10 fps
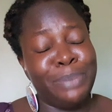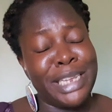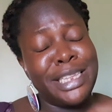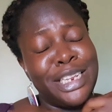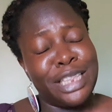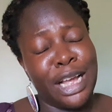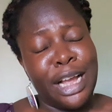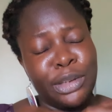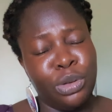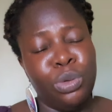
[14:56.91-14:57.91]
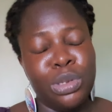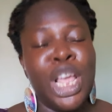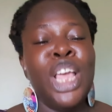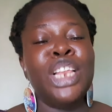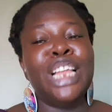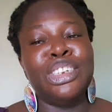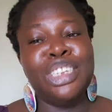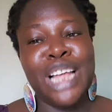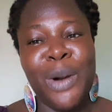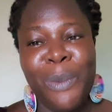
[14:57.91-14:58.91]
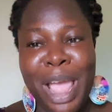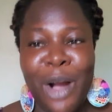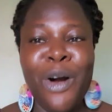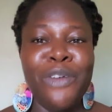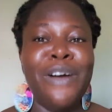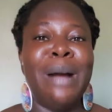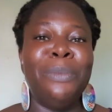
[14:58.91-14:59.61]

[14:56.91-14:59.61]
pressing it at her throat, that she's aware of her